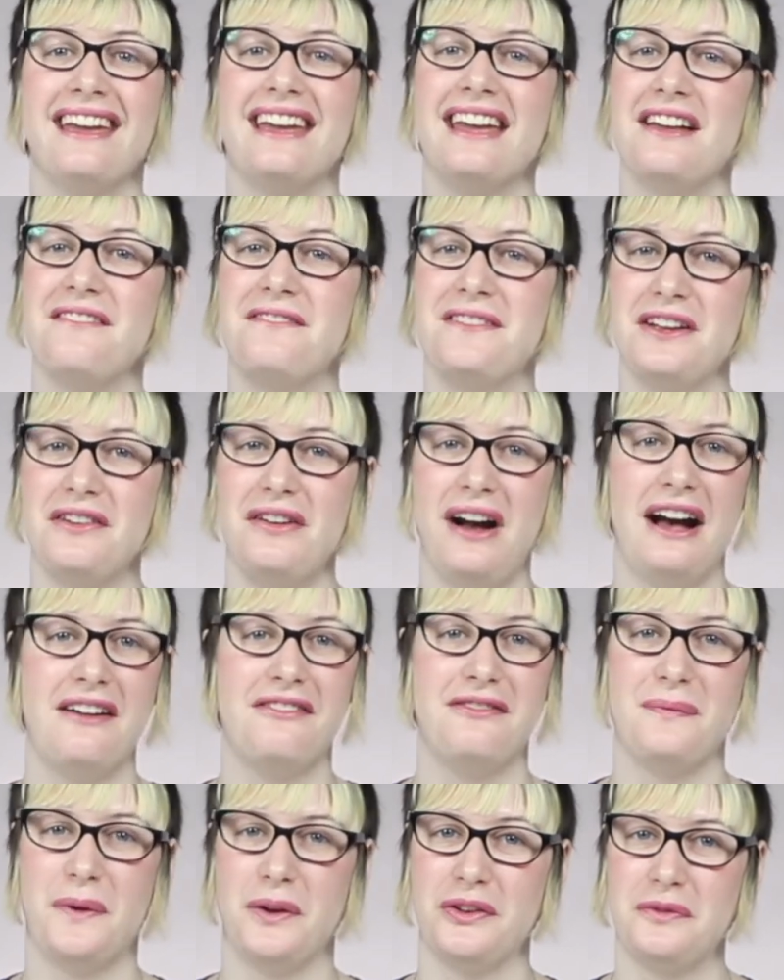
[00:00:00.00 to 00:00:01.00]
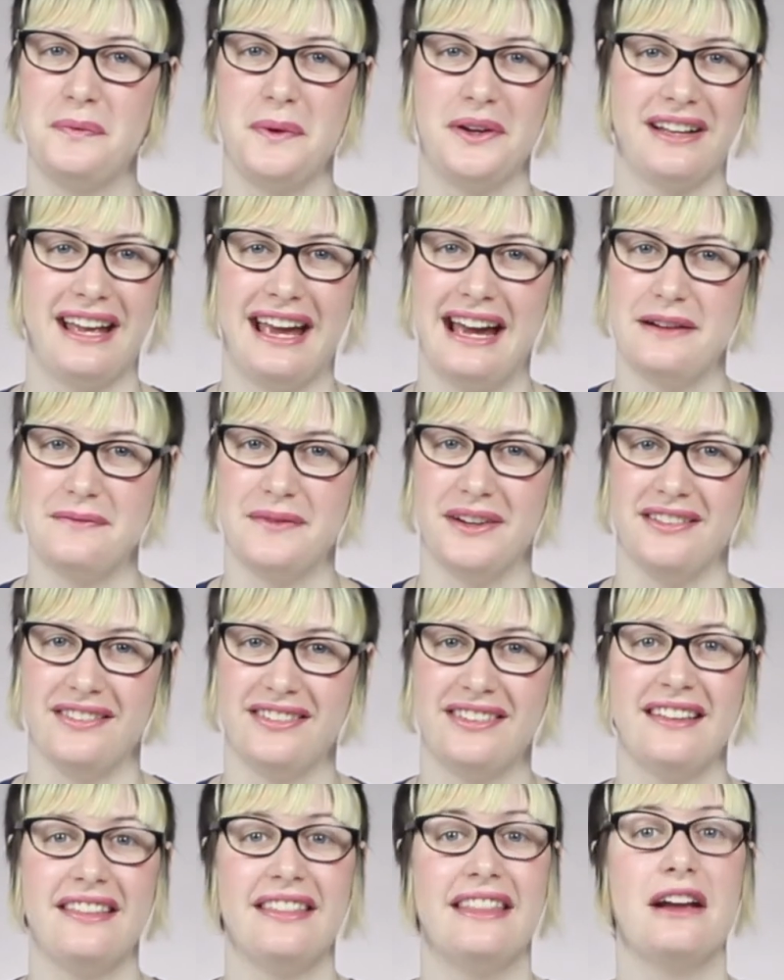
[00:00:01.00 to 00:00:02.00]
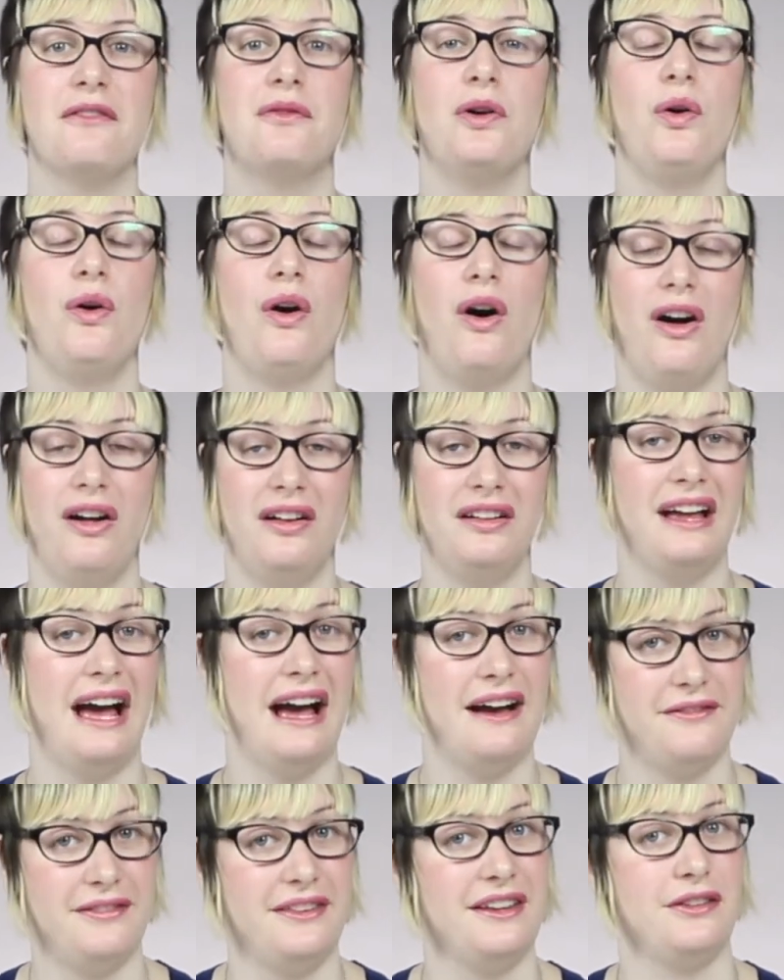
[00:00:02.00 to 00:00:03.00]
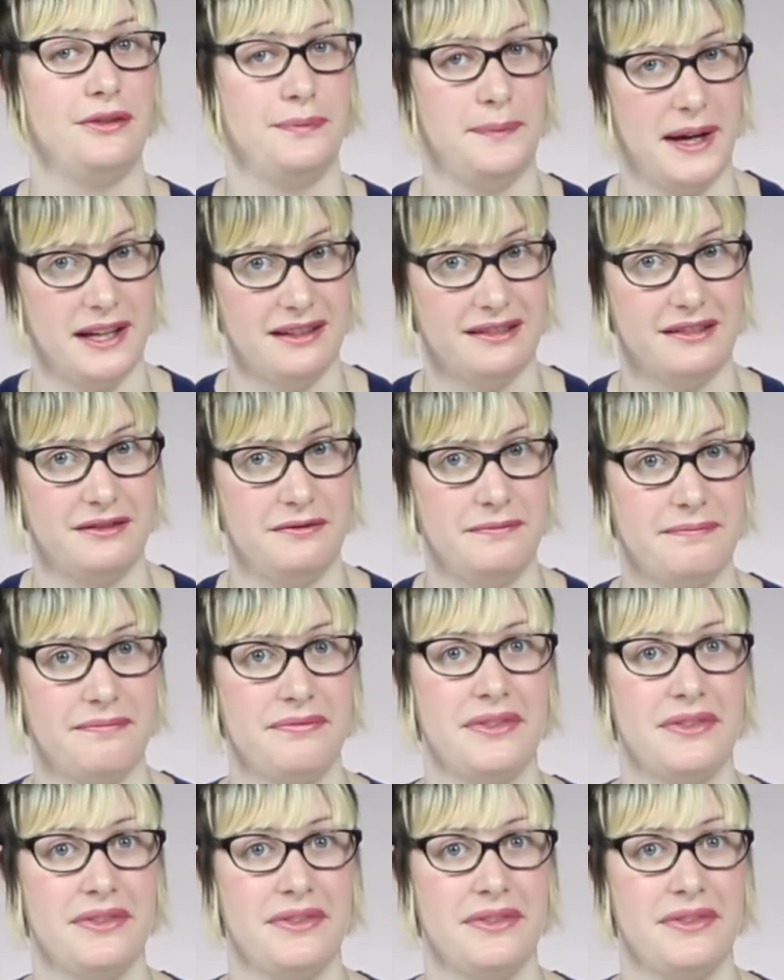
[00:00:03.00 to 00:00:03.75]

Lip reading: If you have multiple cameras, they will all have this button.